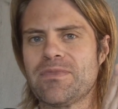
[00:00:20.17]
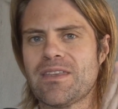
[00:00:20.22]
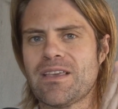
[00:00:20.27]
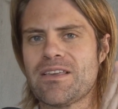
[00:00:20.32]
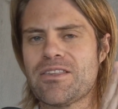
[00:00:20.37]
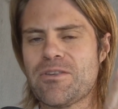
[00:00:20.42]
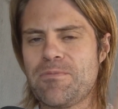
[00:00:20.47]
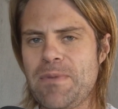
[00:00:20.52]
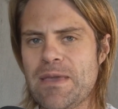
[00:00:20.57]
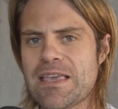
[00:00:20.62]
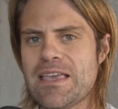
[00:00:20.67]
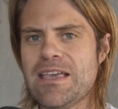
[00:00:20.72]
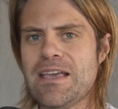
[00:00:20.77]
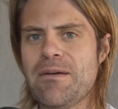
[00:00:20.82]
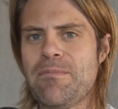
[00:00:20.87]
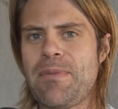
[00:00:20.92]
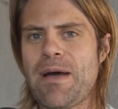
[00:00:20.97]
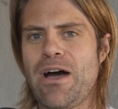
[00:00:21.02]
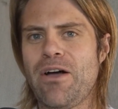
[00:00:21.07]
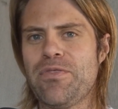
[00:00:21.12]

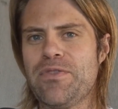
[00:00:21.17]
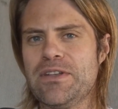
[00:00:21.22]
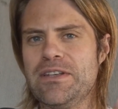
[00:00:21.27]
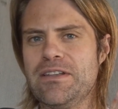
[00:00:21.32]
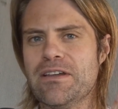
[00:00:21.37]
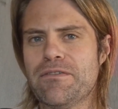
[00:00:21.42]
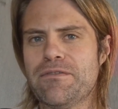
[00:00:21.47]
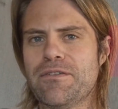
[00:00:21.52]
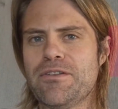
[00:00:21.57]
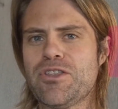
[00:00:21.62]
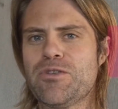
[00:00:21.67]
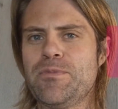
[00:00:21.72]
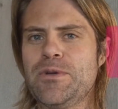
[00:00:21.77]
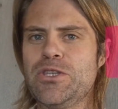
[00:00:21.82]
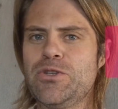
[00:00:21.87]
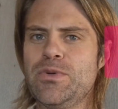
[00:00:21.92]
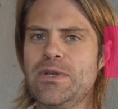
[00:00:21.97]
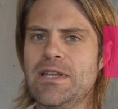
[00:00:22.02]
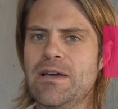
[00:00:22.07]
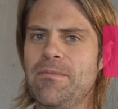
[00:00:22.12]
speaking about the difference
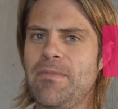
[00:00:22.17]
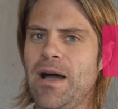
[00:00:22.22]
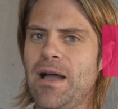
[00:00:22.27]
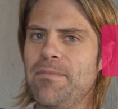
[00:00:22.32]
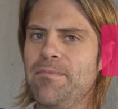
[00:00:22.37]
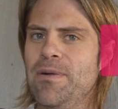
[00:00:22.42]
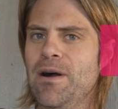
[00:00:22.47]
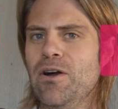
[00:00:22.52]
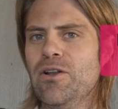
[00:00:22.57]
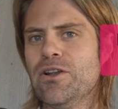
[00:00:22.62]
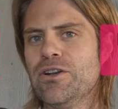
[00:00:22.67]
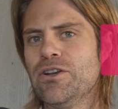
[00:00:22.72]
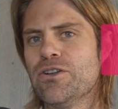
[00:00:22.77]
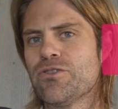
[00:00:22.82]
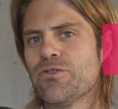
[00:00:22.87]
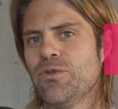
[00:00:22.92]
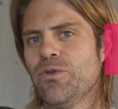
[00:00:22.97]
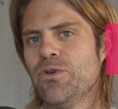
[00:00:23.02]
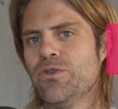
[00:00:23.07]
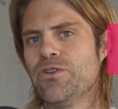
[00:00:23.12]
between a bipolar
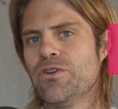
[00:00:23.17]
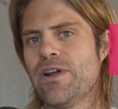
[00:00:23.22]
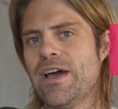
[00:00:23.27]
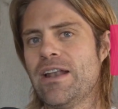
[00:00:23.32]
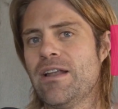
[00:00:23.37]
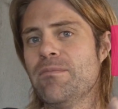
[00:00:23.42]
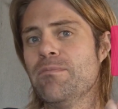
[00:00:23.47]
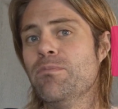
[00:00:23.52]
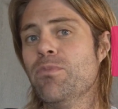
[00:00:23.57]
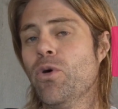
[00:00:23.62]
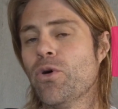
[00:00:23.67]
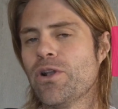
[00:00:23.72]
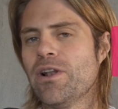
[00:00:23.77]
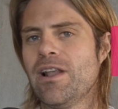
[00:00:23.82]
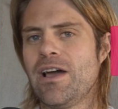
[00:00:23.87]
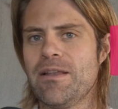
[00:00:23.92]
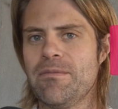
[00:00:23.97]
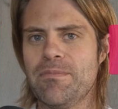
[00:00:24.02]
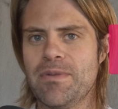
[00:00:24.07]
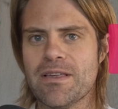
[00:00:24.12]
disorder and a
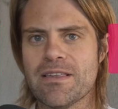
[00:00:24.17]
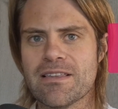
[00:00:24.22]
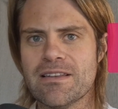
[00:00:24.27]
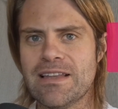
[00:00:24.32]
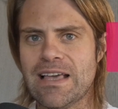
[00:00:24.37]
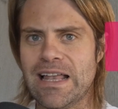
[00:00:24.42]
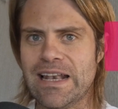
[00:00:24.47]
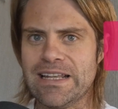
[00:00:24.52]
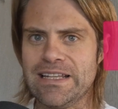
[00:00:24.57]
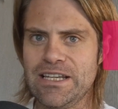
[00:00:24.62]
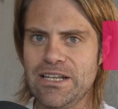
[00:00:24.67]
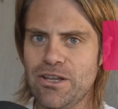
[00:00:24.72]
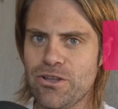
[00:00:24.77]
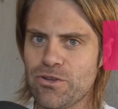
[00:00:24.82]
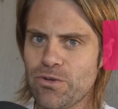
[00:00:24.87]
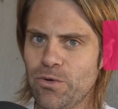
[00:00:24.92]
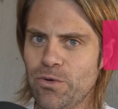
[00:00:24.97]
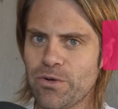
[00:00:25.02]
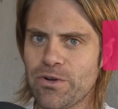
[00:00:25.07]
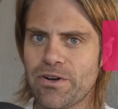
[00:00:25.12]
borderline personality
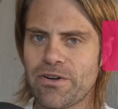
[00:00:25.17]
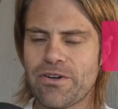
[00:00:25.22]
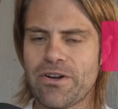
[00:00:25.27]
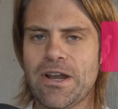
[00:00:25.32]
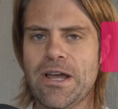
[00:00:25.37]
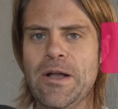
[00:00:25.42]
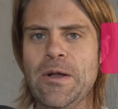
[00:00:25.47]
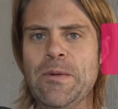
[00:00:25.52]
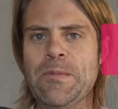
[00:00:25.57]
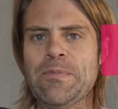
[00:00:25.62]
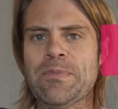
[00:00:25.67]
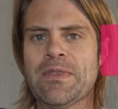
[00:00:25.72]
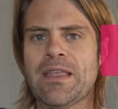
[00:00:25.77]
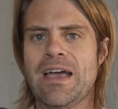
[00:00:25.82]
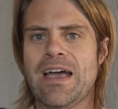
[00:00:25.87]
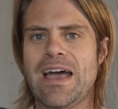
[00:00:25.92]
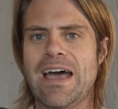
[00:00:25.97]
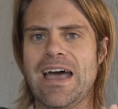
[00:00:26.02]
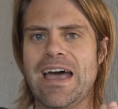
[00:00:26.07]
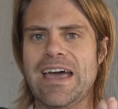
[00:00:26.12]
disorder.
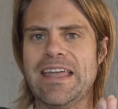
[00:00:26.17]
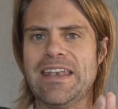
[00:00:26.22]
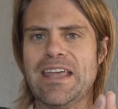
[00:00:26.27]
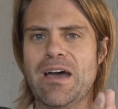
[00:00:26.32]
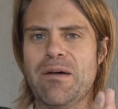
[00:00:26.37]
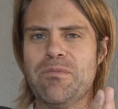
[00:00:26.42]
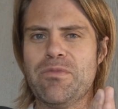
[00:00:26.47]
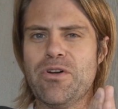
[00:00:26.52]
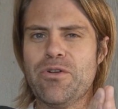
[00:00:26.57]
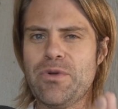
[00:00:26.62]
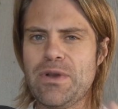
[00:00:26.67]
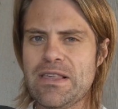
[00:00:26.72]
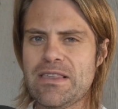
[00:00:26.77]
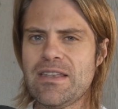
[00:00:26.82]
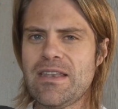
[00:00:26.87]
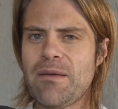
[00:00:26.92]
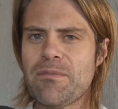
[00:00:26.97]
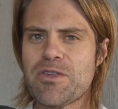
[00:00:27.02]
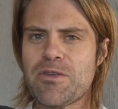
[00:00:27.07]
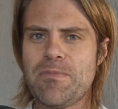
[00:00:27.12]
And the
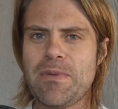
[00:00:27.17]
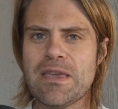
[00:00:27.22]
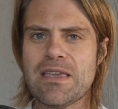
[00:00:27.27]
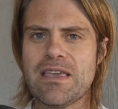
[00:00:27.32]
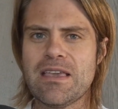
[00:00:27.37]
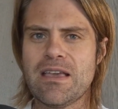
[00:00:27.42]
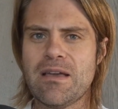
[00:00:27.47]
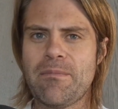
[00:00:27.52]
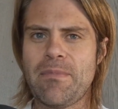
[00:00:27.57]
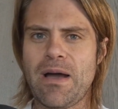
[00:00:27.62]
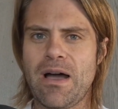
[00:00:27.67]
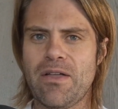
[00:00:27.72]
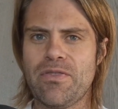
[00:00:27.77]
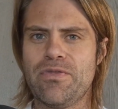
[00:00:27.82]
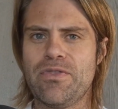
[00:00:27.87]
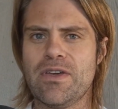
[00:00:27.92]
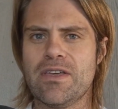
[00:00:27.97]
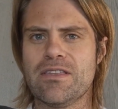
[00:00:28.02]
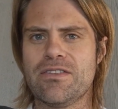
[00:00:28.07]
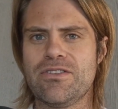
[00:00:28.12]
reason I'm speaking
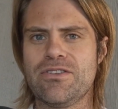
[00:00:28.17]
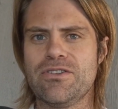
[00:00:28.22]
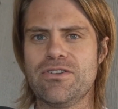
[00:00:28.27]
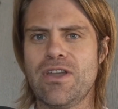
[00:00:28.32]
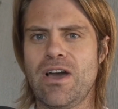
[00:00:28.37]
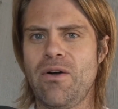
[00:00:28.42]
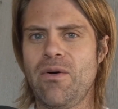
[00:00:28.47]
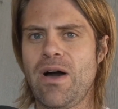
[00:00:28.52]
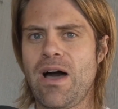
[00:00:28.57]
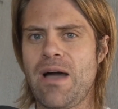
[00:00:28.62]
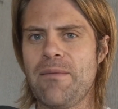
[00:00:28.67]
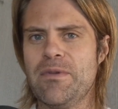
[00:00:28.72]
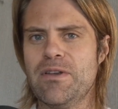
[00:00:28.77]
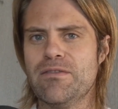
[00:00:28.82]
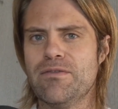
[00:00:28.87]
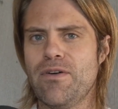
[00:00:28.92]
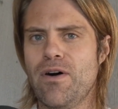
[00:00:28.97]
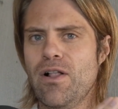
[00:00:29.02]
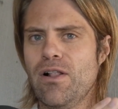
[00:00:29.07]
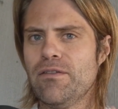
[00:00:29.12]
about this, I'm
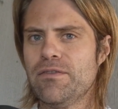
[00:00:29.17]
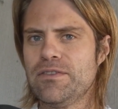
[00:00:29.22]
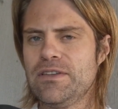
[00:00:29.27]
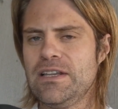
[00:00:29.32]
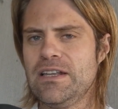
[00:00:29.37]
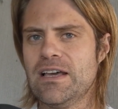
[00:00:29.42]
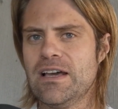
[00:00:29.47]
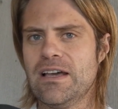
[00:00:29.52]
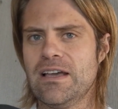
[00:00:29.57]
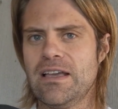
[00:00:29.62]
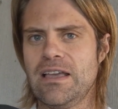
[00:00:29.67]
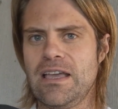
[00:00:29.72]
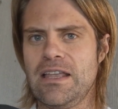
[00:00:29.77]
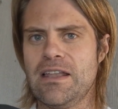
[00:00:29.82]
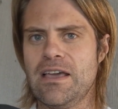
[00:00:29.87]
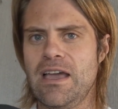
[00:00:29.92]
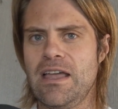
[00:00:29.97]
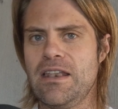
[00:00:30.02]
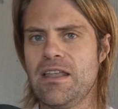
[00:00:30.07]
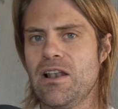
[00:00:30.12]
involved in
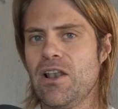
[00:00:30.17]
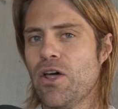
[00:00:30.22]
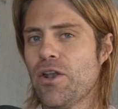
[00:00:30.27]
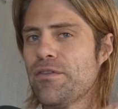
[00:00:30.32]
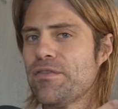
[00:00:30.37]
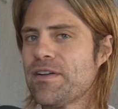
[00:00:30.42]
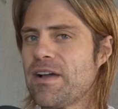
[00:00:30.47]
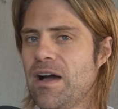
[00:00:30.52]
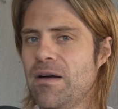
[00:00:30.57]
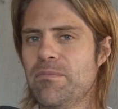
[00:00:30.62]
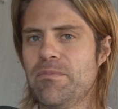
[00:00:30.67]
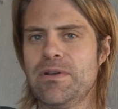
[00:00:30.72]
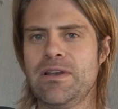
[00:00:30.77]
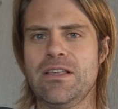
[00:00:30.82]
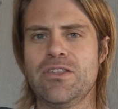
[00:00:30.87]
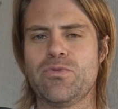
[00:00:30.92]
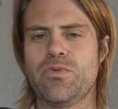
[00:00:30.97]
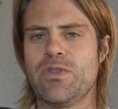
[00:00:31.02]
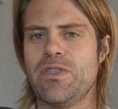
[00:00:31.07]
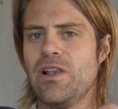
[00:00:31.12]
a lot of
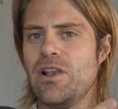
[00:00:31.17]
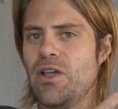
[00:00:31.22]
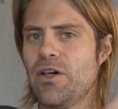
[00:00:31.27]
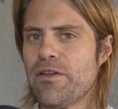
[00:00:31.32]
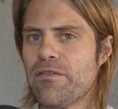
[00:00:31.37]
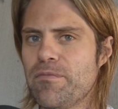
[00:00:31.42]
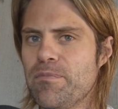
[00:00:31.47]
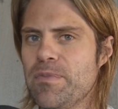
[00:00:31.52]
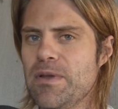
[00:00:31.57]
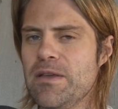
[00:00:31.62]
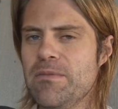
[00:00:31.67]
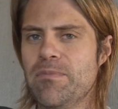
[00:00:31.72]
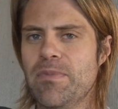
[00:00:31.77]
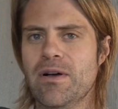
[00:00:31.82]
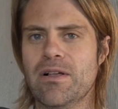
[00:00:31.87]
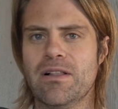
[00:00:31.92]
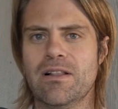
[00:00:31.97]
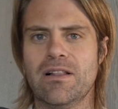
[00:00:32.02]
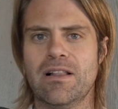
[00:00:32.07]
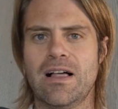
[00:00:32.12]
companies with a lot of
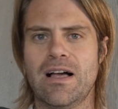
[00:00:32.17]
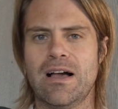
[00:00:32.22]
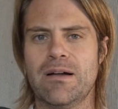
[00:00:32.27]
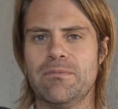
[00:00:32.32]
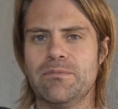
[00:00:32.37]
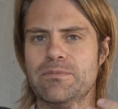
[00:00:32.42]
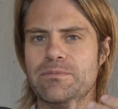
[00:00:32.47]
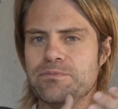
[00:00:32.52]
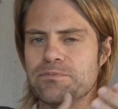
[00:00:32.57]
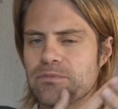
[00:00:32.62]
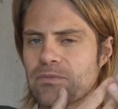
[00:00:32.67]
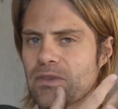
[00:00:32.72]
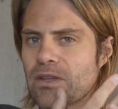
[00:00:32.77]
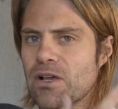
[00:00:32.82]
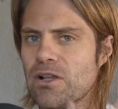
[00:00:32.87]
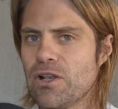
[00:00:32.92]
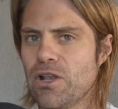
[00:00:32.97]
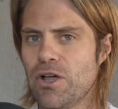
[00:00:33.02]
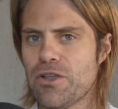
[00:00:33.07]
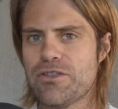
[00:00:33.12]
people,
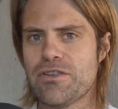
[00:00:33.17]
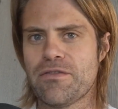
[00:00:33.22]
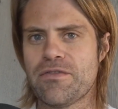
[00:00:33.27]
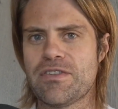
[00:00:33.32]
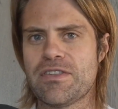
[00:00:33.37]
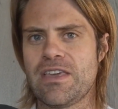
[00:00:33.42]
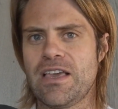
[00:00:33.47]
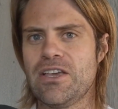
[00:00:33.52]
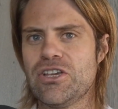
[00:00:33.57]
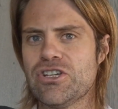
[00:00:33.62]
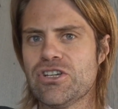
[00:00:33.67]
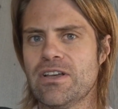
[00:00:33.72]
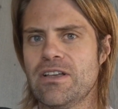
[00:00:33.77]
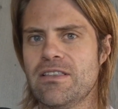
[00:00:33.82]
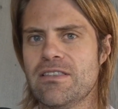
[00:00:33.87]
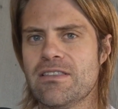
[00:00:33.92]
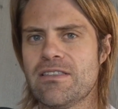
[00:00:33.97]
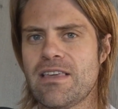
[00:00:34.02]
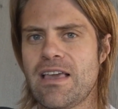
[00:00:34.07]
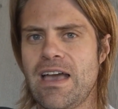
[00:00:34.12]
lots of
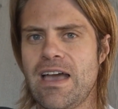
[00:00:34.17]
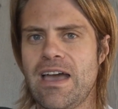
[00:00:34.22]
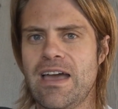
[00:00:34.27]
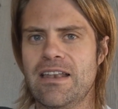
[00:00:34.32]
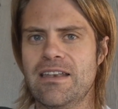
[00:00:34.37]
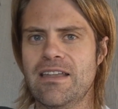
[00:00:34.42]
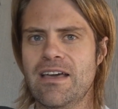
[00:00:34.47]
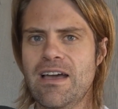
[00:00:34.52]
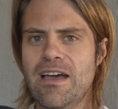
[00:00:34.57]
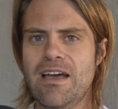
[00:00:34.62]
sessions, and